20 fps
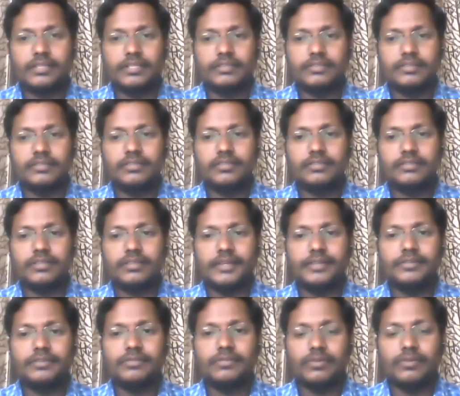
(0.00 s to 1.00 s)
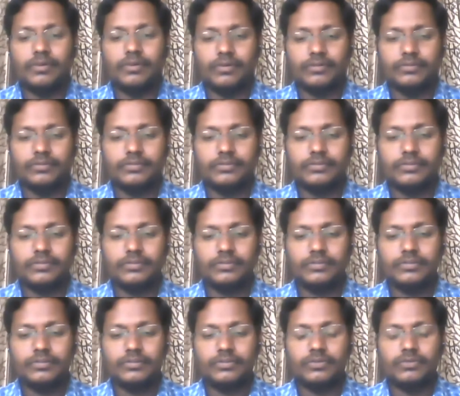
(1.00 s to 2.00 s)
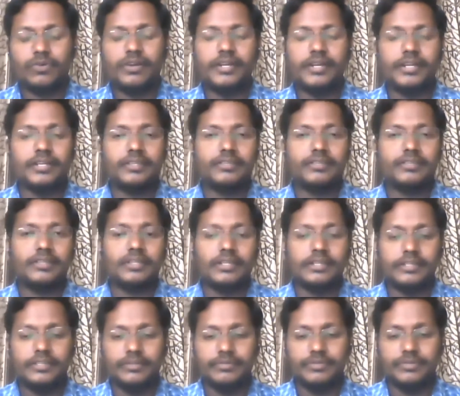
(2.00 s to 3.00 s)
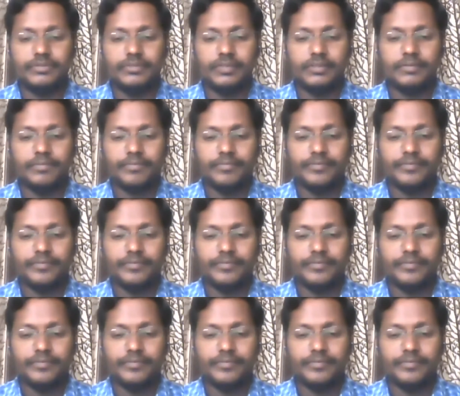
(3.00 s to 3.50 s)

test is designed to know to what extent an individual